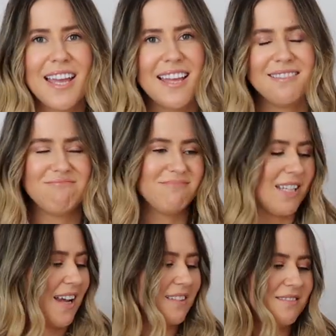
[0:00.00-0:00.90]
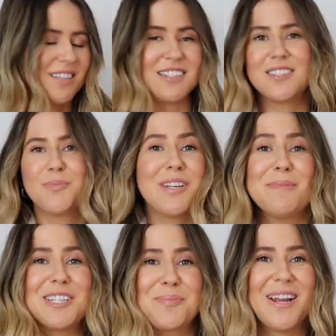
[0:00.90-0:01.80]
And yeah, they're pretty
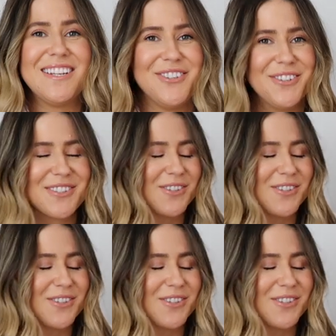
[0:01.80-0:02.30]
much brand new.